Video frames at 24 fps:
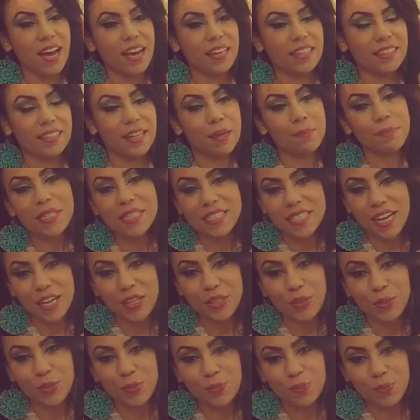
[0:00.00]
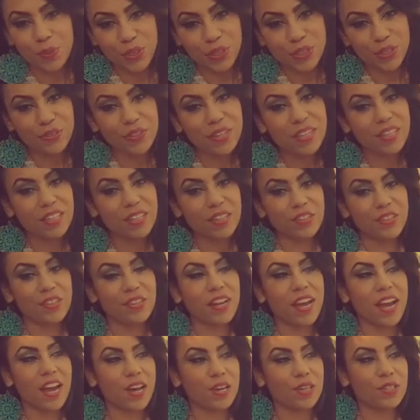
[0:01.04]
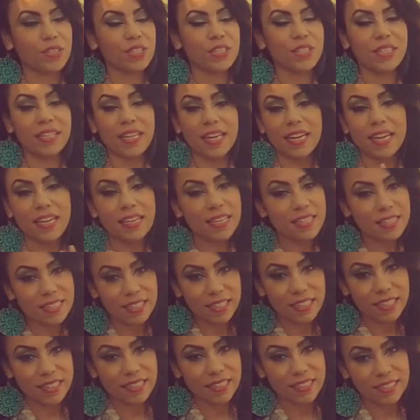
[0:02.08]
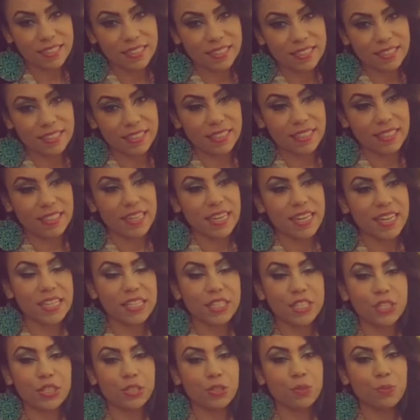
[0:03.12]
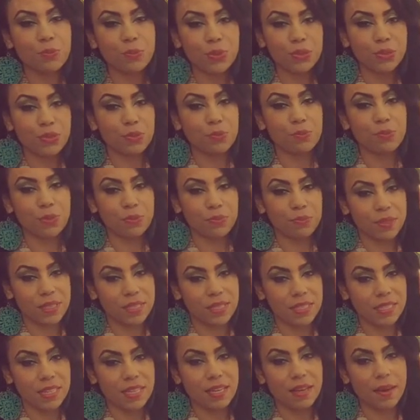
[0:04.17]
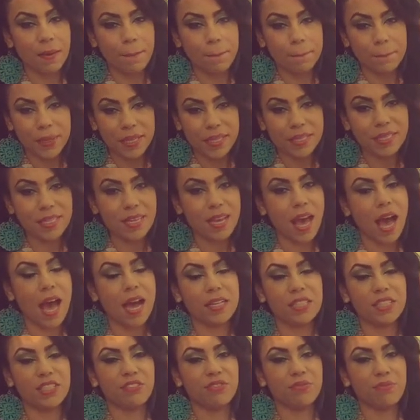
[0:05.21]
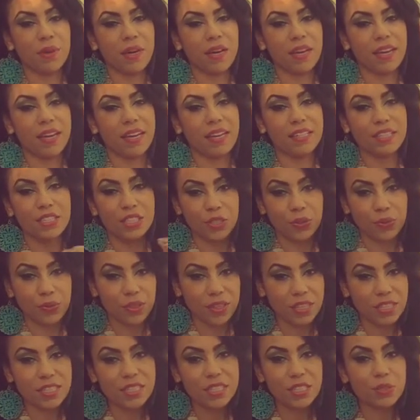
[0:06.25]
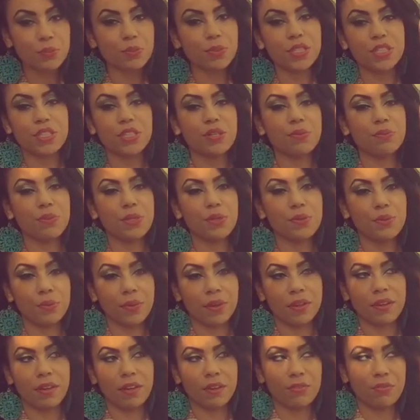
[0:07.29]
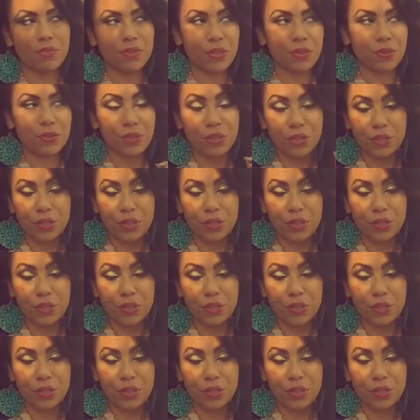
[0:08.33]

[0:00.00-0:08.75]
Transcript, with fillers: Let me tell you, Mercury in the third house, in any sign that it's in, is super duper busy. busy, active mind. So this is what's going to be going on for you.